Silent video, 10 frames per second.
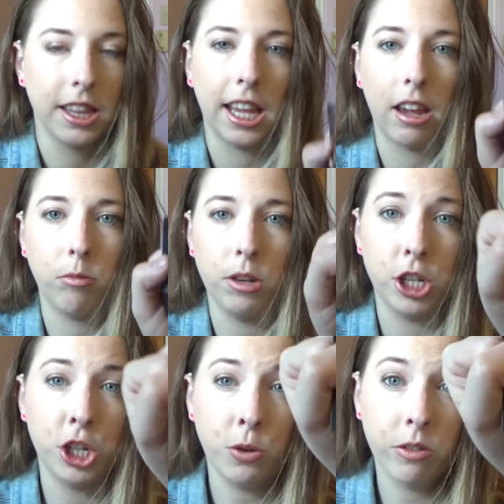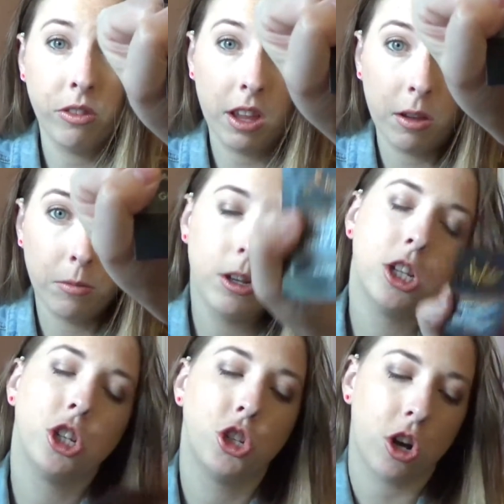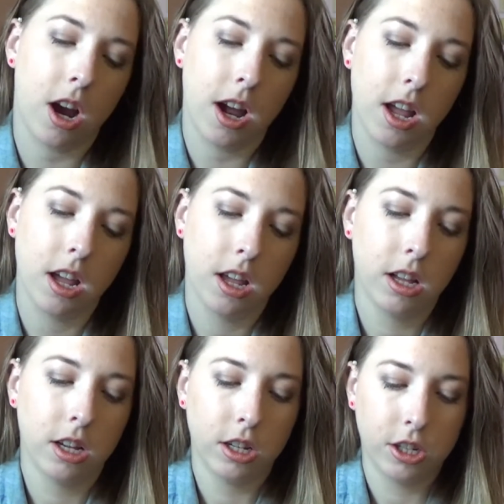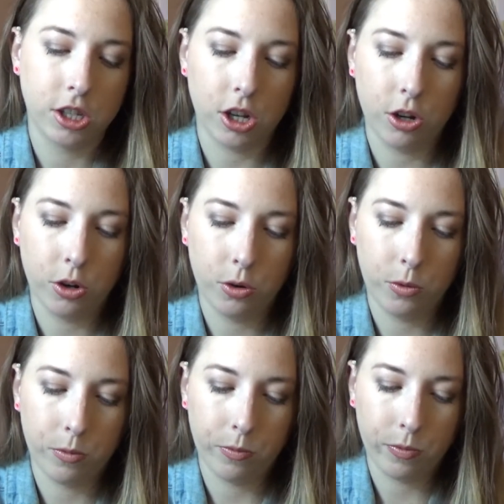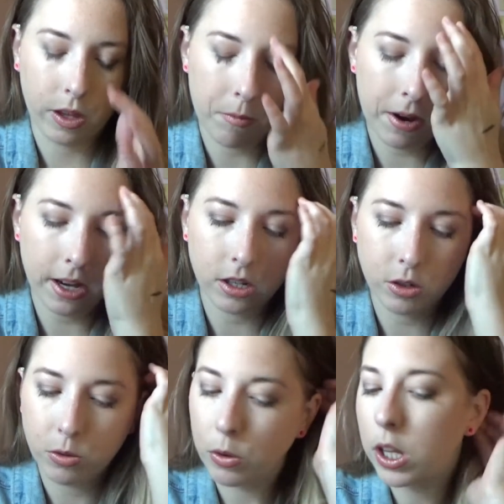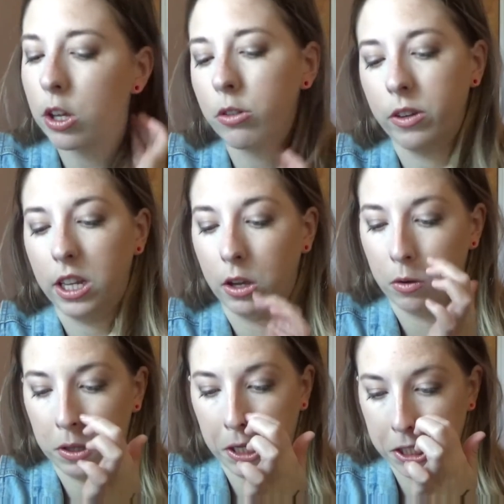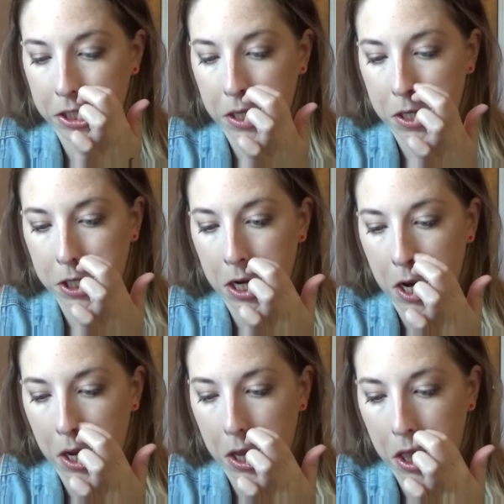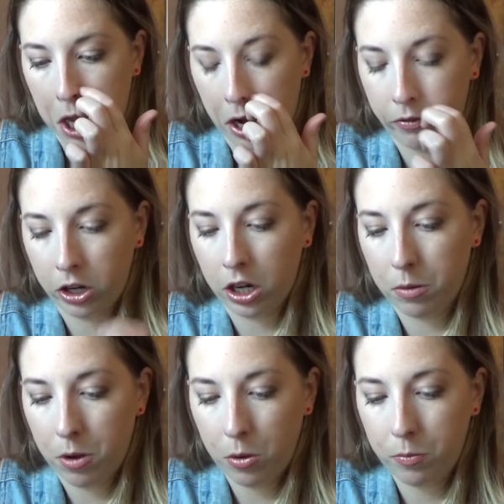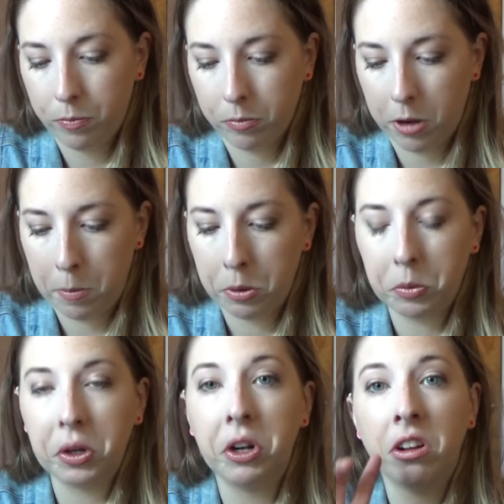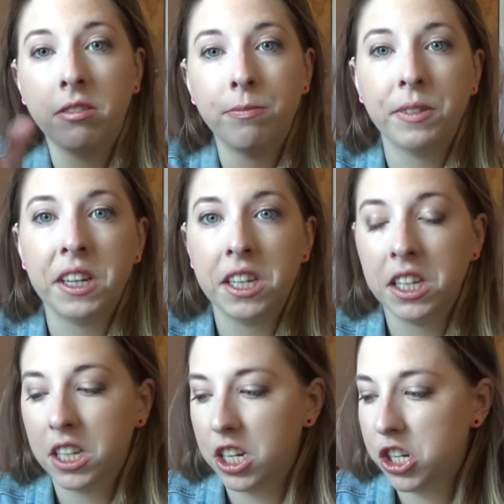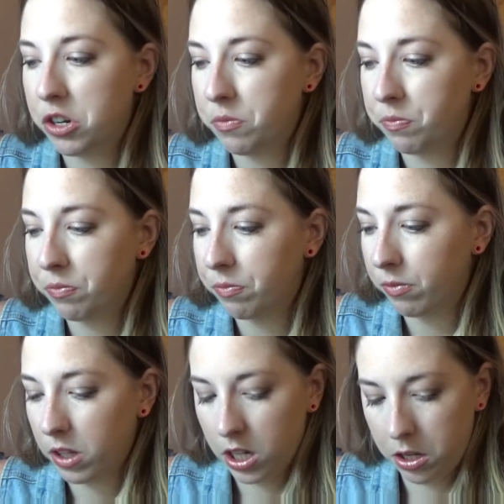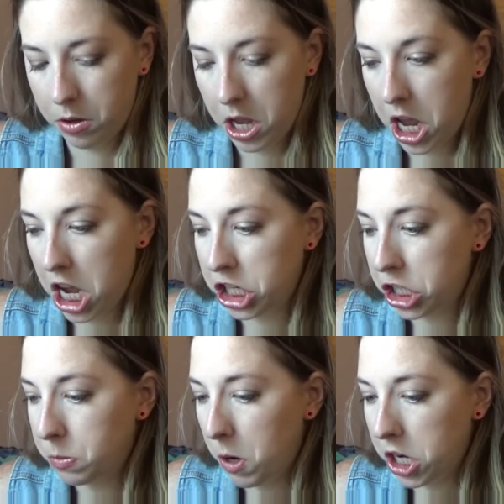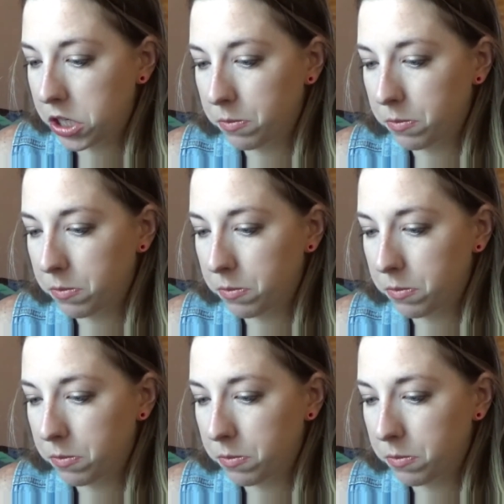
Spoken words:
They gave me 2 of them to try. So I might do a little video on these tonight. Like after I come home, I might put one on. You know, I just might.